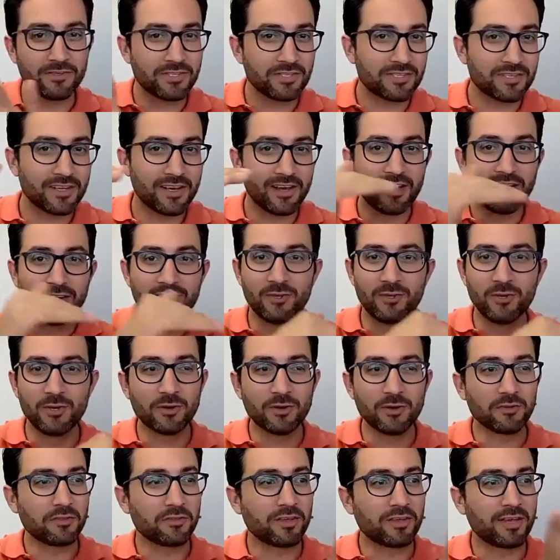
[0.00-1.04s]
Just do
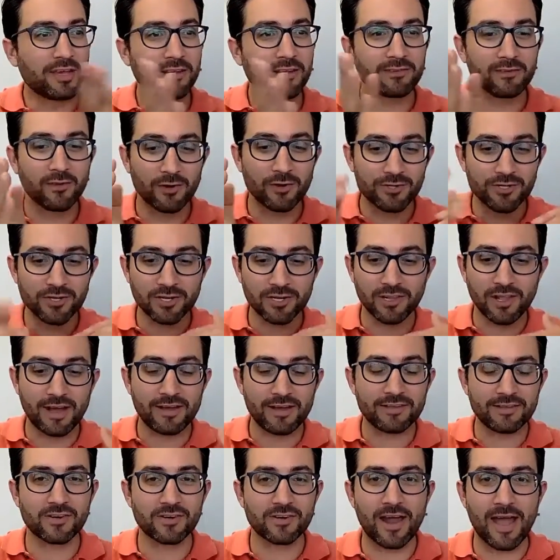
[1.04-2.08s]
your thing as long as your
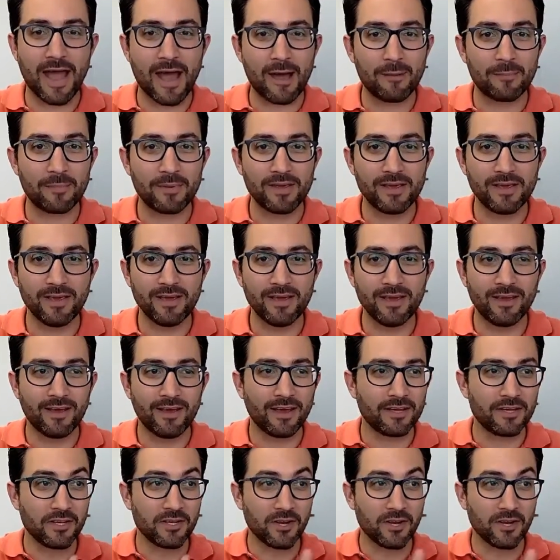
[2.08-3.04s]
clients are happy and